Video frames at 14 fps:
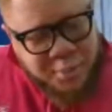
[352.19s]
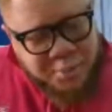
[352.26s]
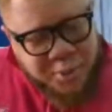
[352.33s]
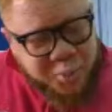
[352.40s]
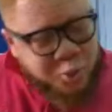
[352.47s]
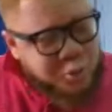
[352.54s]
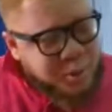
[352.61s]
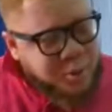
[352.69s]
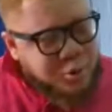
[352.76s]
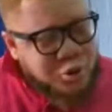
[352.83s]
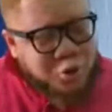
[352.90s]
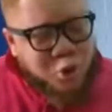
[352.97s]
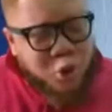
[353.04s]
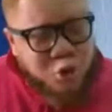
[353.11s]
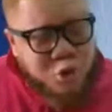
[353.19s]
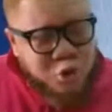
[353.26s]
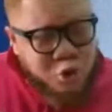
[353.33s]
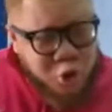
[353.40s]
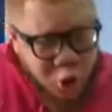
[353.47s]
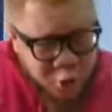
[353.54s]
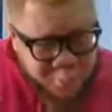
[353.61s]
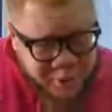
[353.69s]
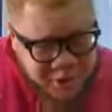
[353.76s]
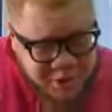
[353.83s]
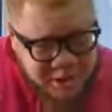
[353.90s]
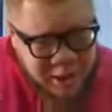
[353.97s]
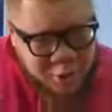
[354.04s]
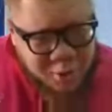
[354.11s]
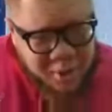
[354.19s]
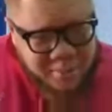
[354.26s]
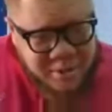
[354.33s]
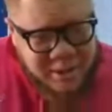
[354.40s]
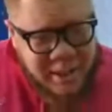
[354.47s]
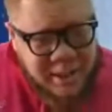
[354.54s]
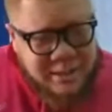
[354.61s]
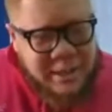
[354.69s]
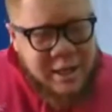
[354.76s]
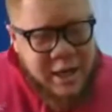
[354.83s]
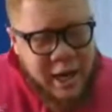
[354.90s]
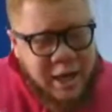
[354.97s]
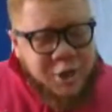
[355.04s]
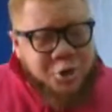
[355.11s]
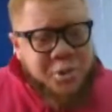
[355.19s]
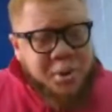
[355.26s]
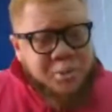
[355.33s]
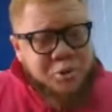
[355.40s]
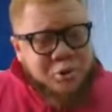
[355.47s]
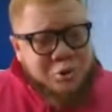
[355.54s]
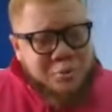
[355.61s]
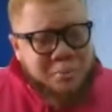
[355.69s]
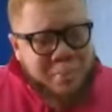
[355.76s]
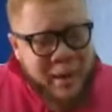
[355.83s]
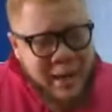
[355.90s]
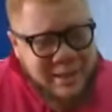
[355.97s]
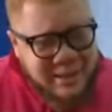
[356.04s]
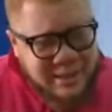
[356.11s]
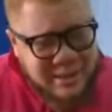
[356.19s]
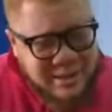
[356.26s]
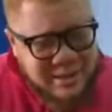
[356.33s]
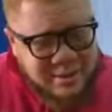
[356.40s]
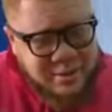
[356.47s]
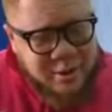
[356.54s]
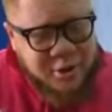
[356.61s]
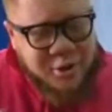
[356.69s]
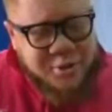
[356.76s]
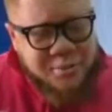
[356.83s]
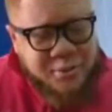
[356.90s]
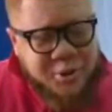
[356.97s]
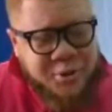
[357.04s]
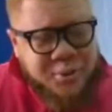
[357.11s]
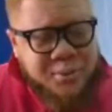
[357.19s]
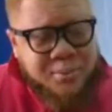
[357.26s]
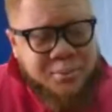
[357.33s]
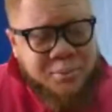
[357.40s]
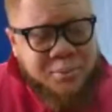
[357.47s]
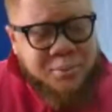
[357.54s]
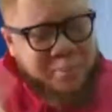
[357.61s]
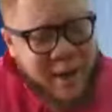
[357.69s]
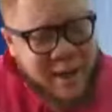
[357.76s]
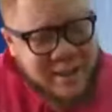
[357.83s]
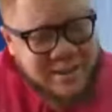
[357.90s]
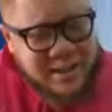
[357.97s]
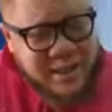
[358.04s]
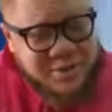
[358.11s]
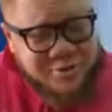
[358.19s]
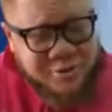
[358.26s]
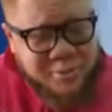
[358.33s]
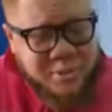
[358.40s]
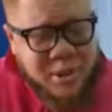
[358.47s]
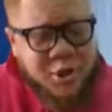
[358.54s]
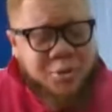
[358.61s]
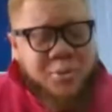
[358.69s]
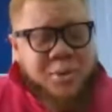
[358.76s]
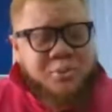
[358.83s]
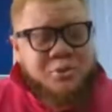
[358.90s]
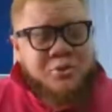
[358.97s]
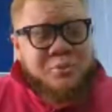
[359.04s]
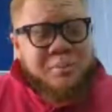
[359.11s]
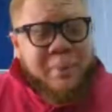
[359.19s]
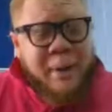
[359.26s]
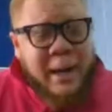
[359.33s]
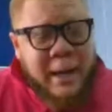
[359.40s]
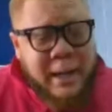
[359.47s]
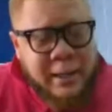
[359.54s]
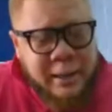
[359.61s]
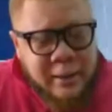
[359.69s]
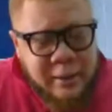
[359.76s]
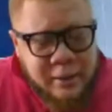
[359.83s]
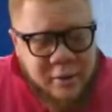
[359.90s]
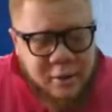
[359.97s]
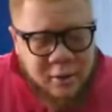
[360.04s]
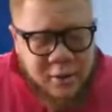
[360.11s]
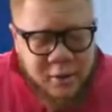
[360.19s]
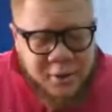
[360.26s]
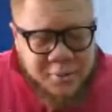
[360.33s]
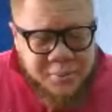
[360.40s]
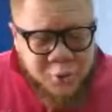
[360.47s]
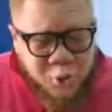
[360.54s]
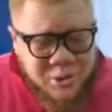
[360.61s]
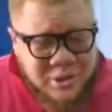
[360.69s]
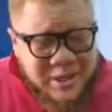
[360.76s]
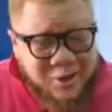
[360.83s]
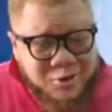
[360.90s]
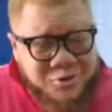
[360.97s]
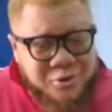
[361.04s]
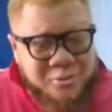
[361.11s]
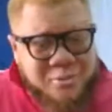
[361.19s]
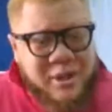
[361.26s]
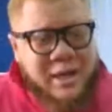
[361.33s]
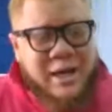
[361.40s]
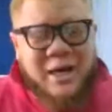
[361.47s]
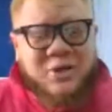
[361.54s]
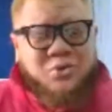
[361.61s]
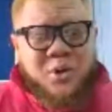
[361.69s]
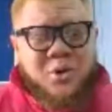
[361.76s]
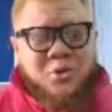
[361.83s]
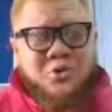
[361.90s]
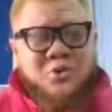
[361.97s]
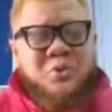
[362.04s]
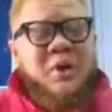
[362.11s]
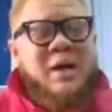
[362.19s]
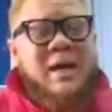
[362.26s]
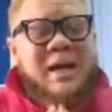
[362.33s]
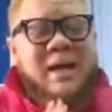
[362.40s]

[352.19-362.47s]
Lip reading: people will be able to go to your personal website and they'll be able to buy this. They'll be able to buy tickets from there. They'll be able to buy hotels from there as well too,